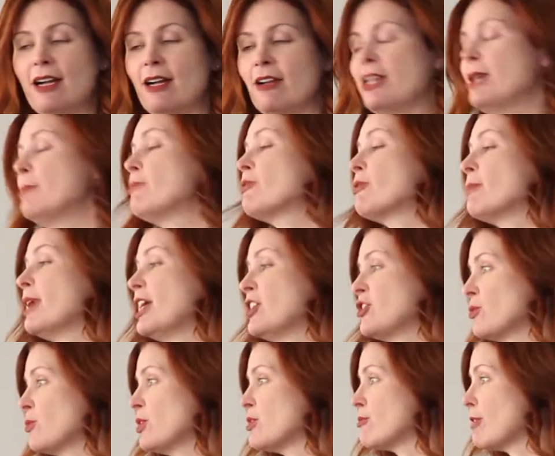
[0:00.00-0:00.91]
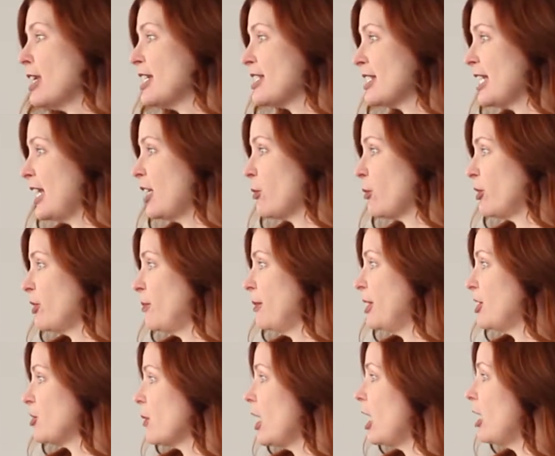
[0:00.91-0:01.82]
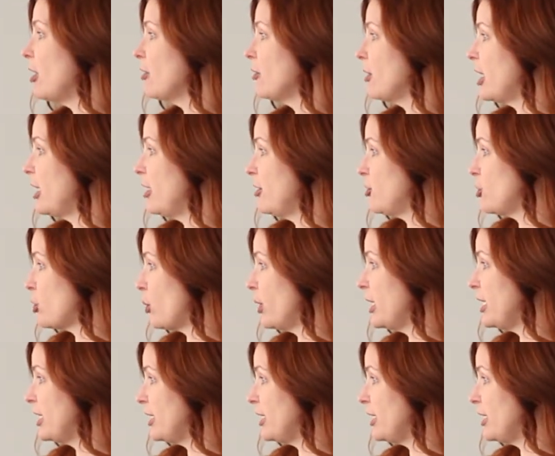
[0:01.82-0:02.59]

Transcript: information was resonating with me as well, that